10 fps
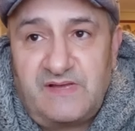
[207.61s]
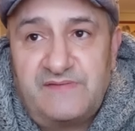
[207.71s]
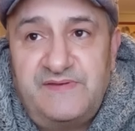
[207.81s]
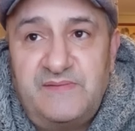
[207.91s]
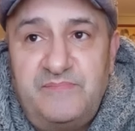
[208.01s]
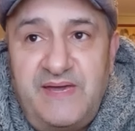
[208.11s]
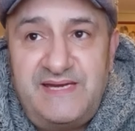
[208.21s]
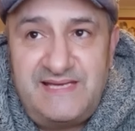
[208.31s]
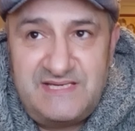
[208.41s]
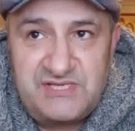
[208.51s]
I think
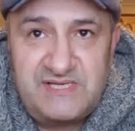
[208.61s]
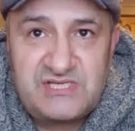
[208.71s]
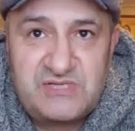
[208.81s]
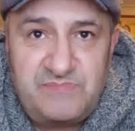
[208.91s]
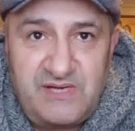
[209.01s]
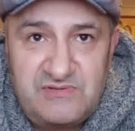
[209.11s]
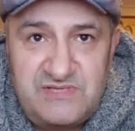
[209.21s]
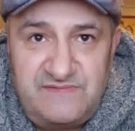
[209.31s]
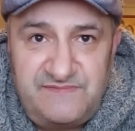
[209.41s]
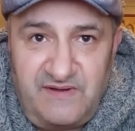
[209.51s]
Benn is an
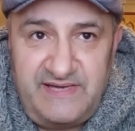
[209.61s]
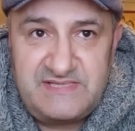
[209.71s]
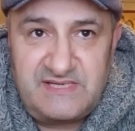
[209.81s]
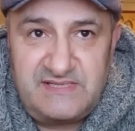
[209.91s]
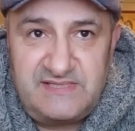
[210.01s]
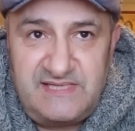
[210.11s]
explosive fighter.